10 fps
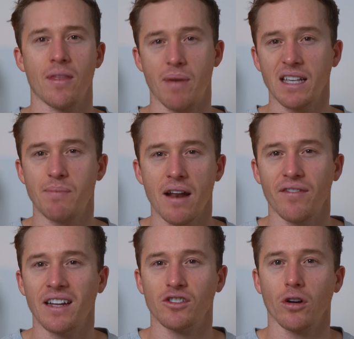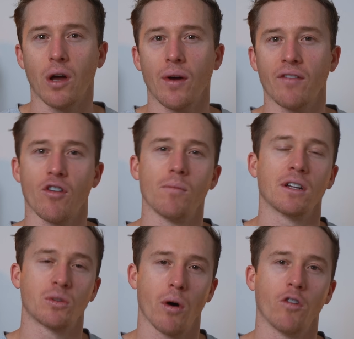biggest benefit is not going from a
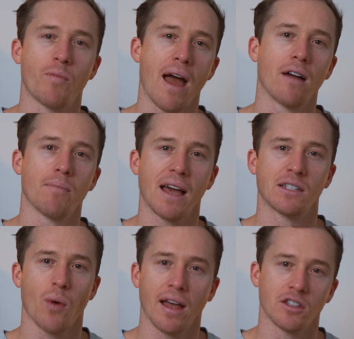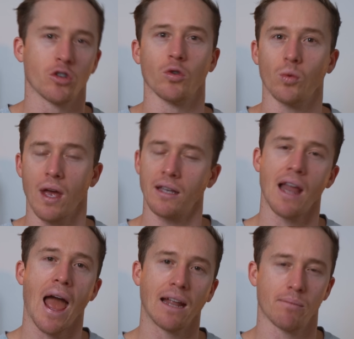12-pound base weight to an
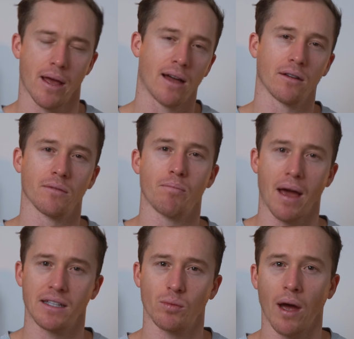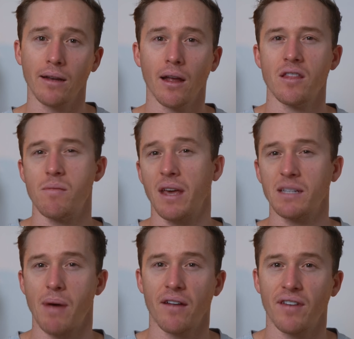8-pound base weight. The
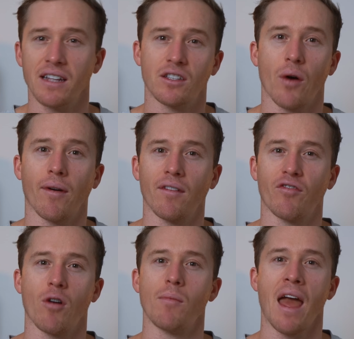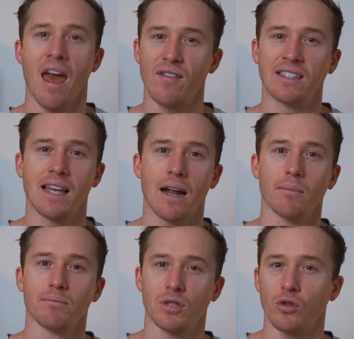biggest benefit is going from a heavy setup
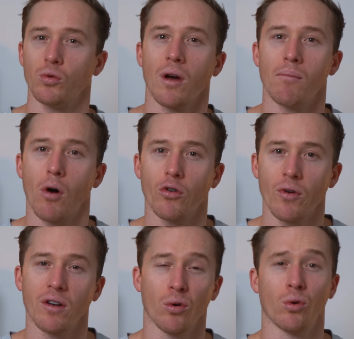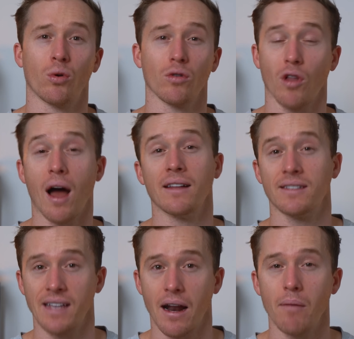to a moderate or light
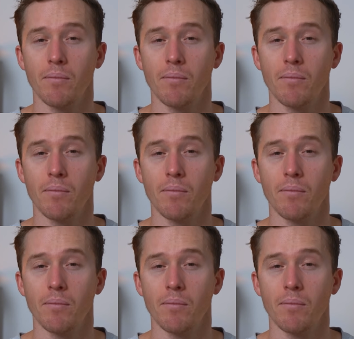setup.